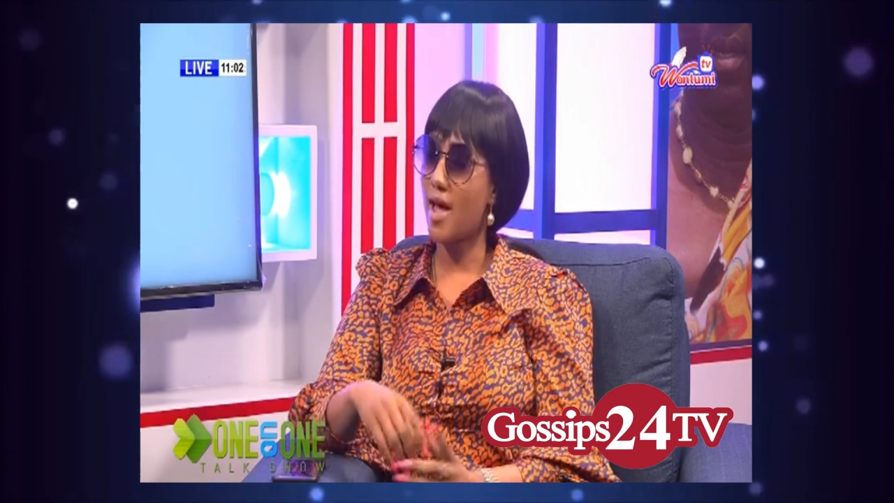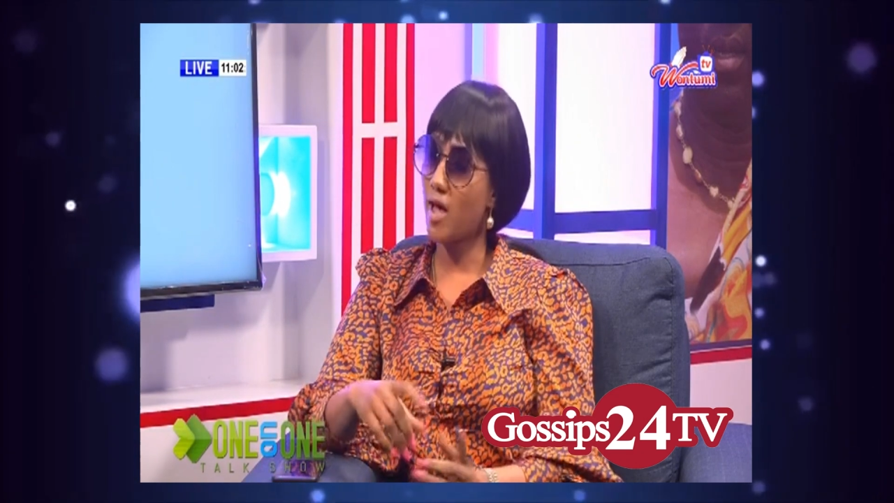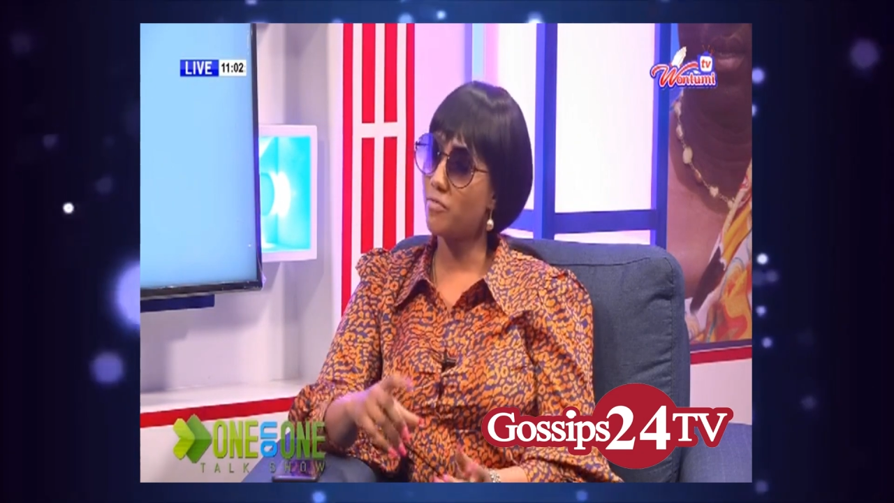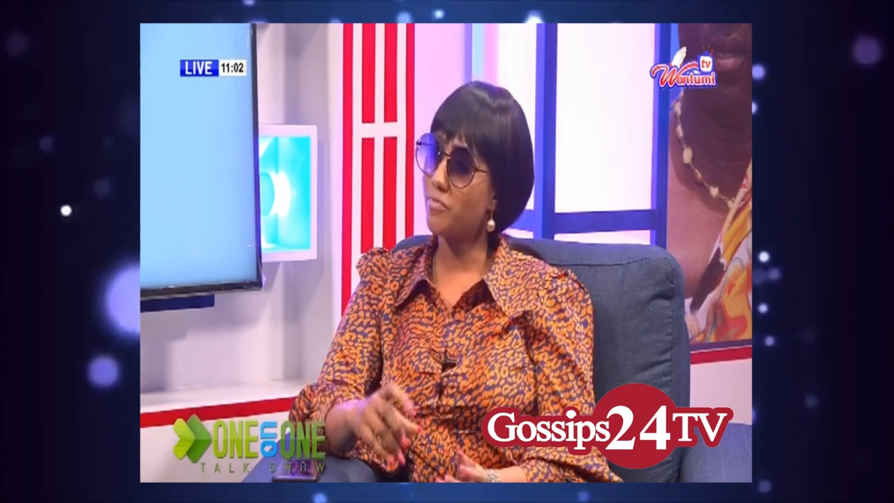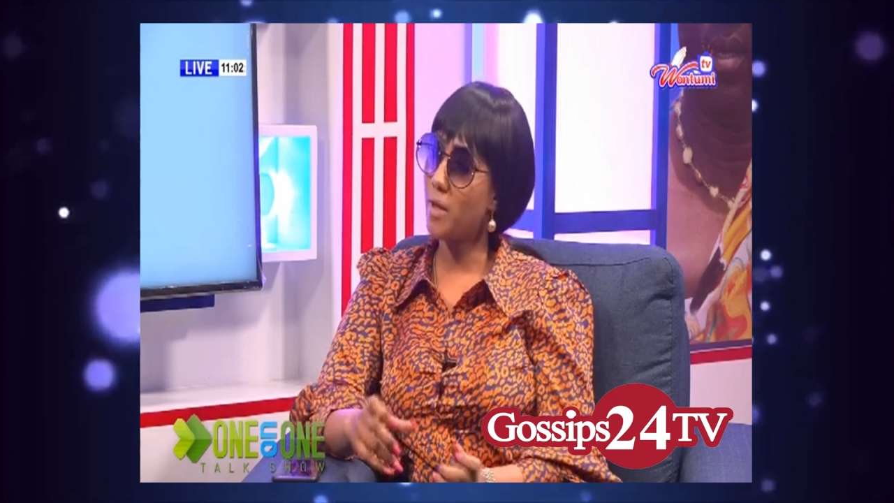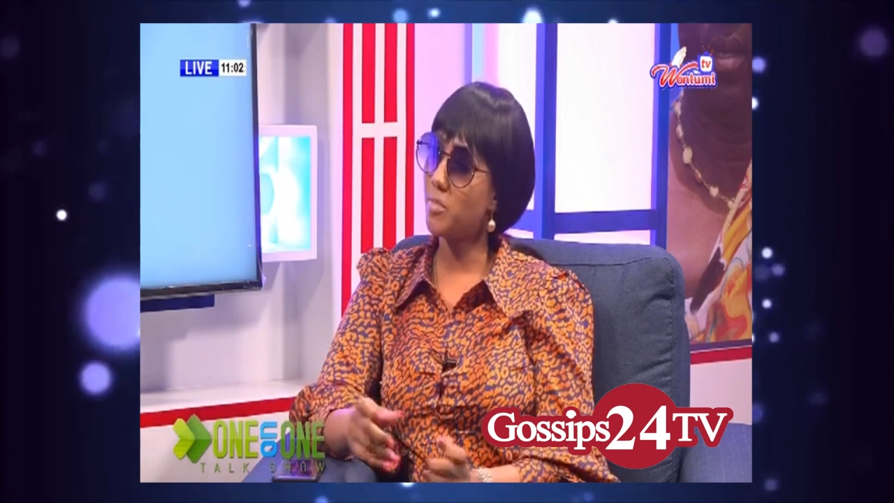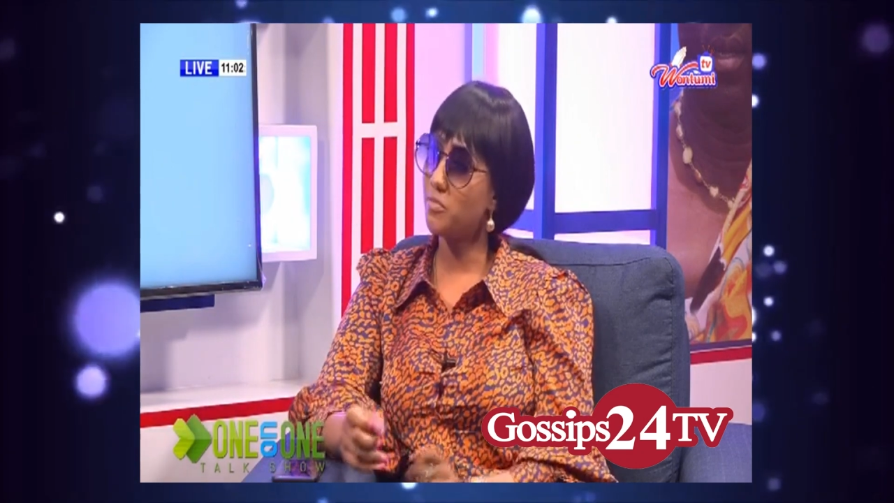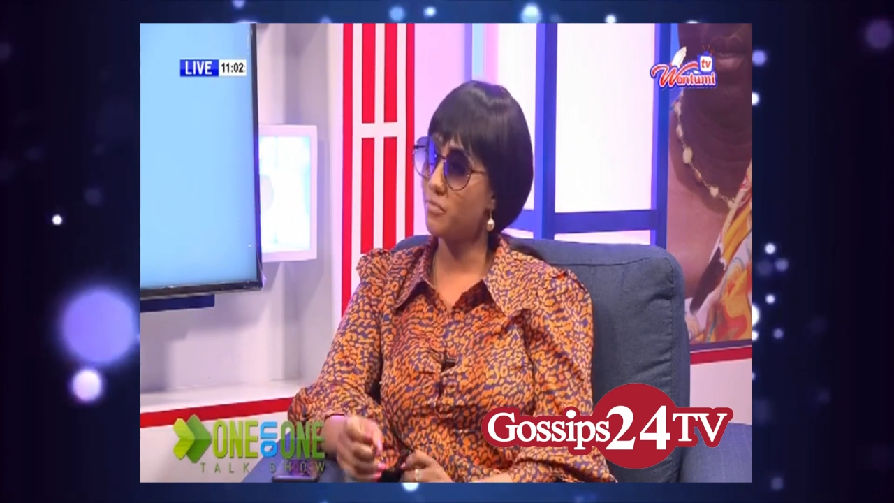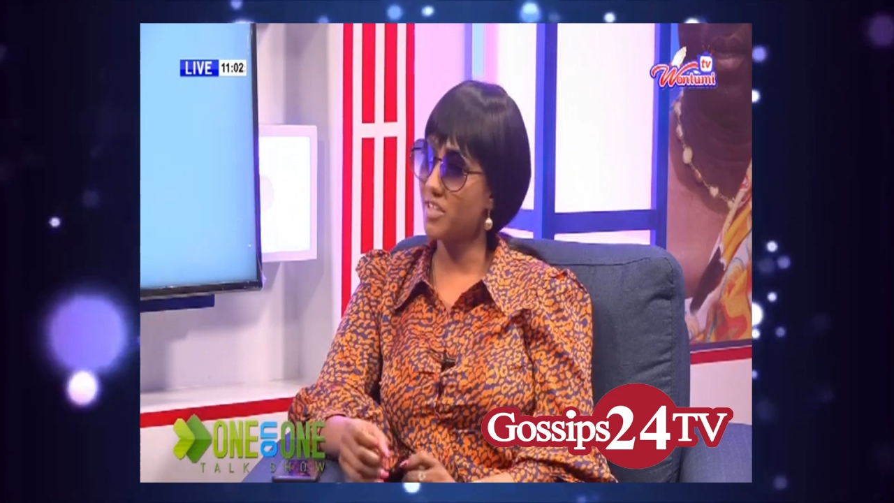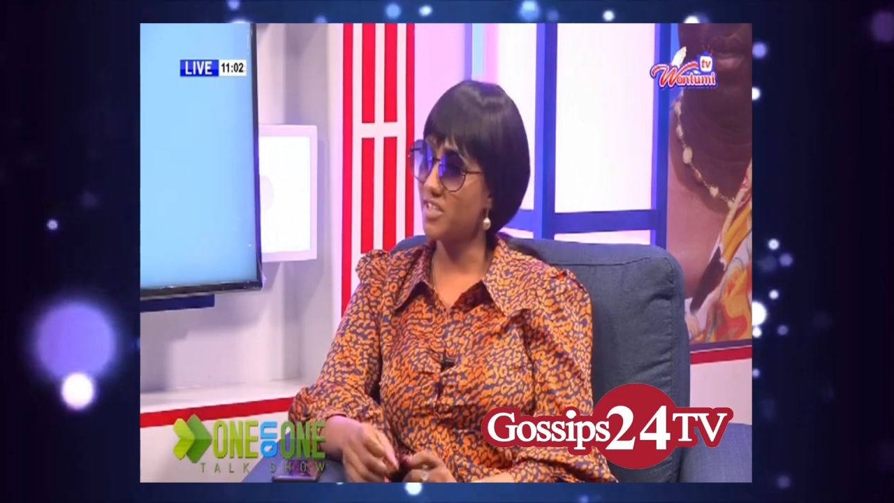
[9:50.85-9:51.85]
have family
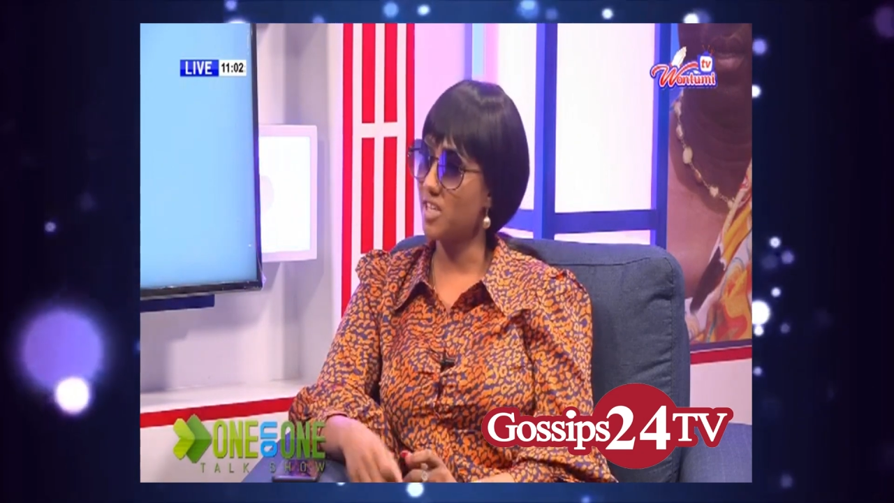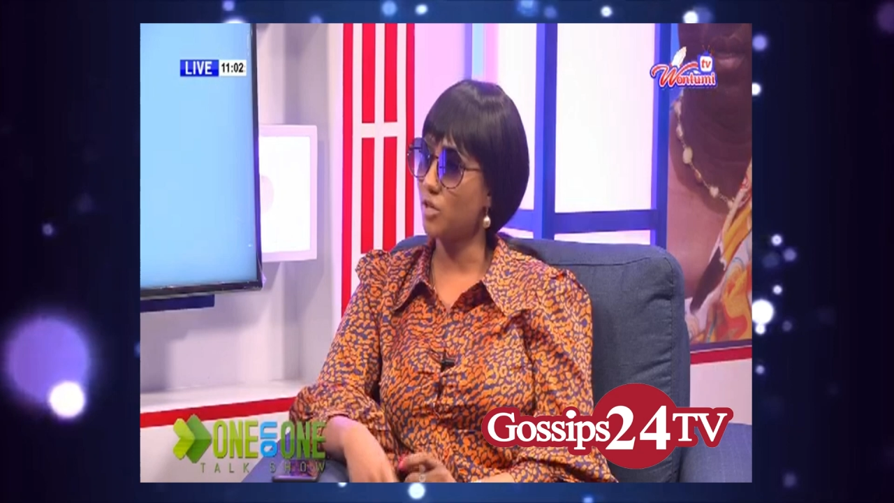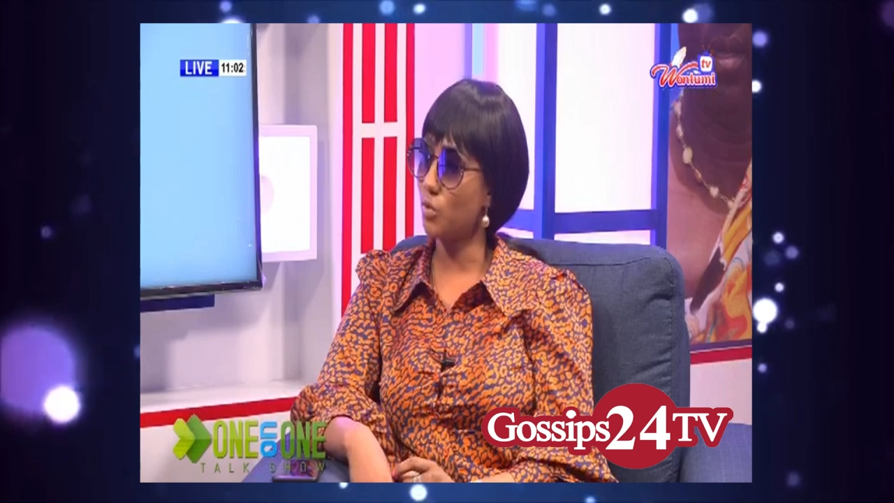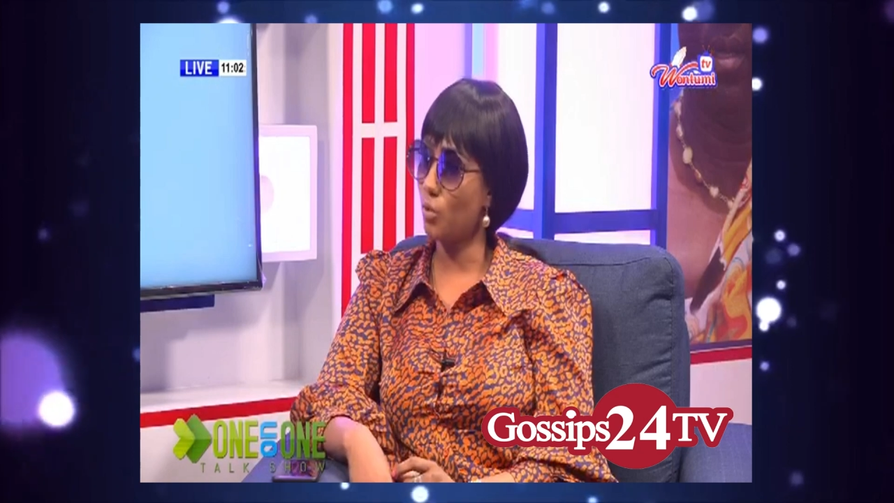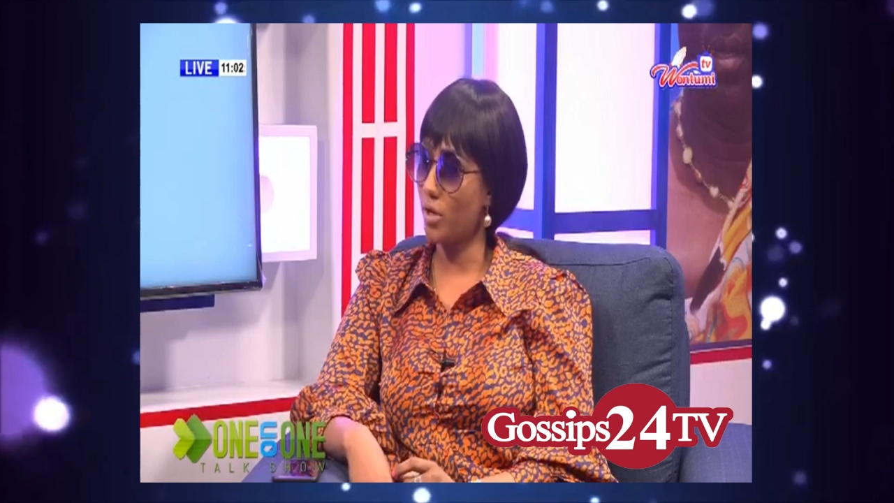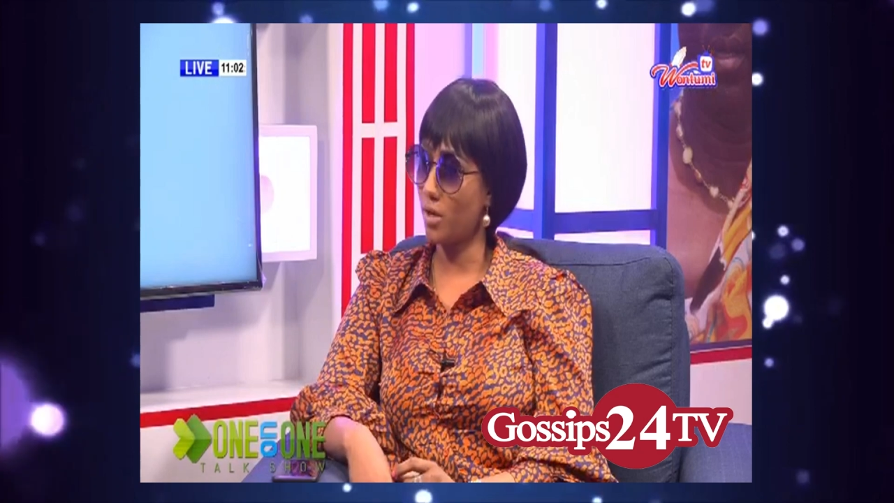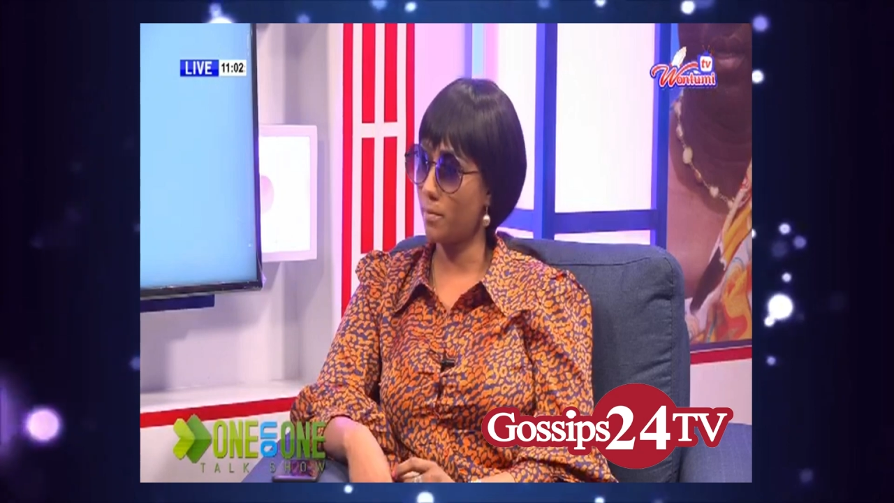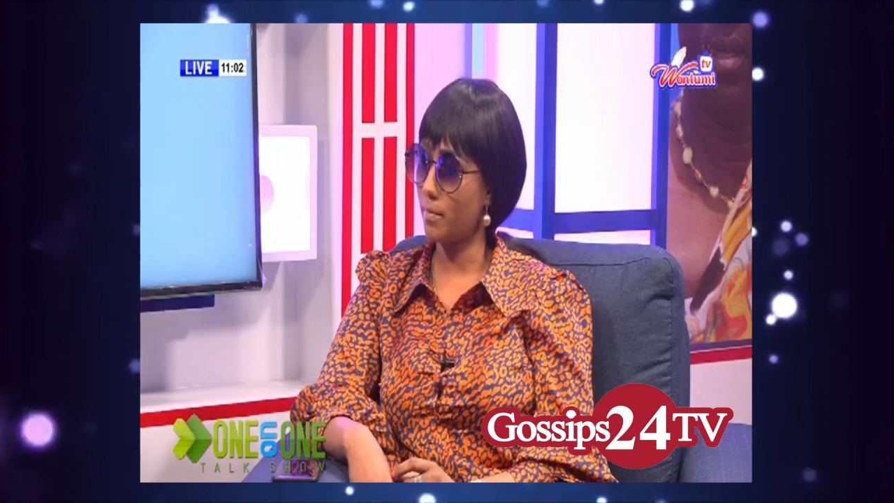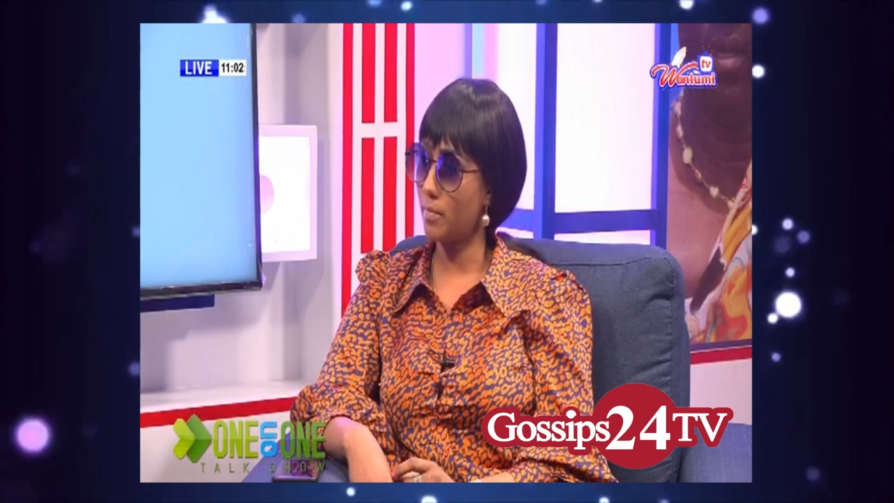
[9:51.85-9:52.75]
friends that know him.